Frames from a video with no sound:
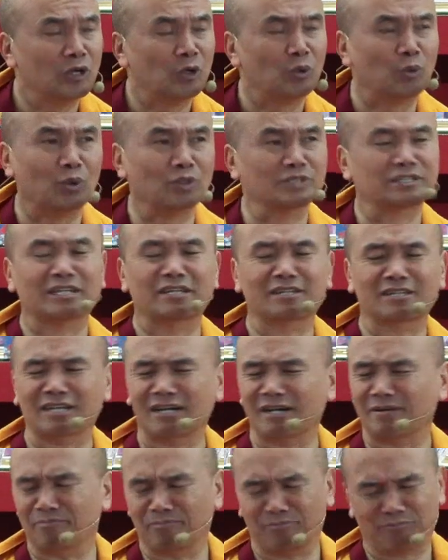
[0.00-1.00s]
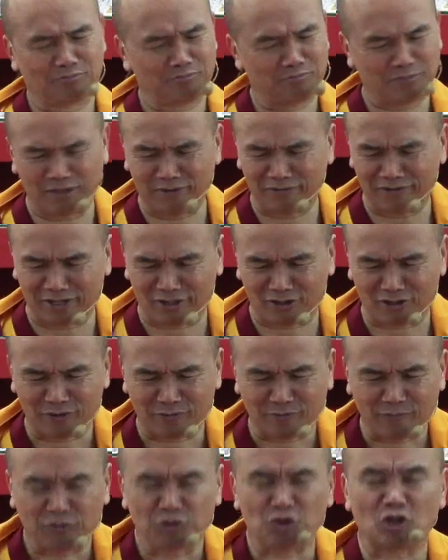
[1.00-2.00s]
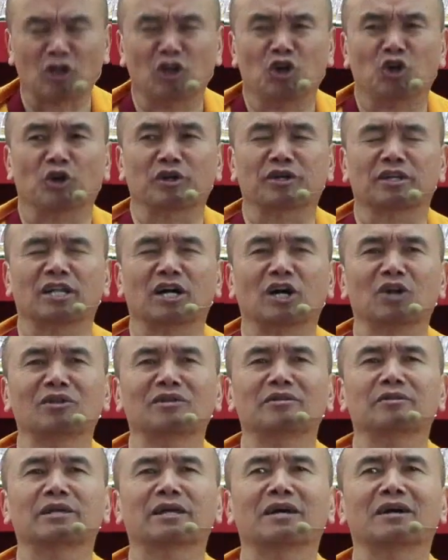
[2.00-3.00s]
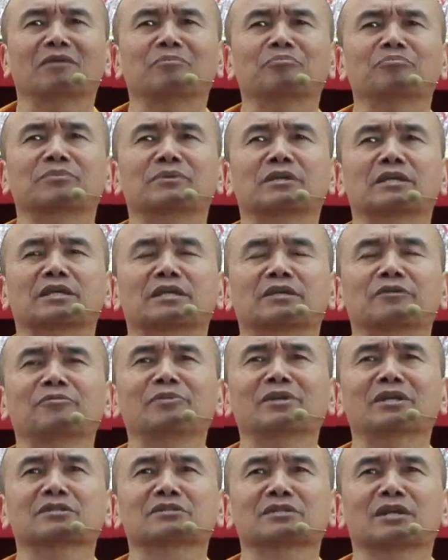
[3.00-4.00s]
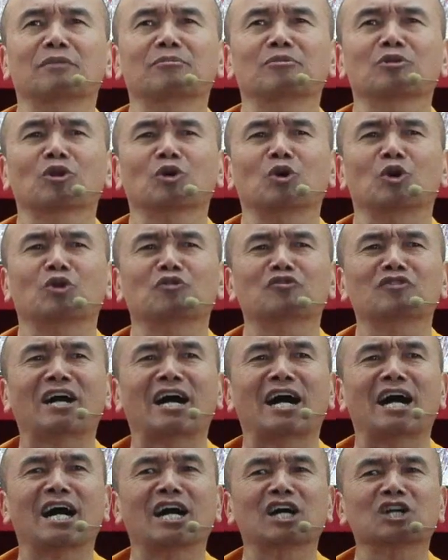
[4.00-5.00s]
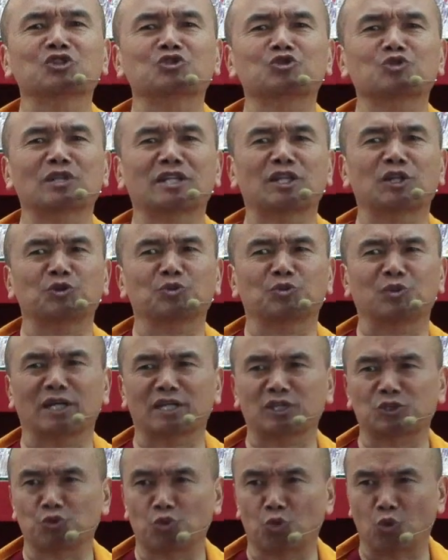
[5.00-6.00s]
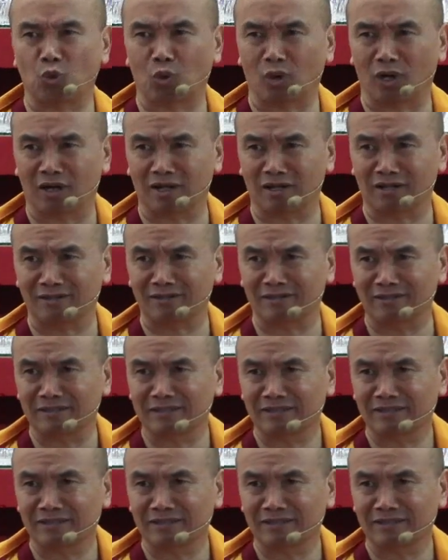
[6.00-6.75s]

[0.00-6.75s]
Water and cup. Perfect. Okay, now give an example of isolate-wise one.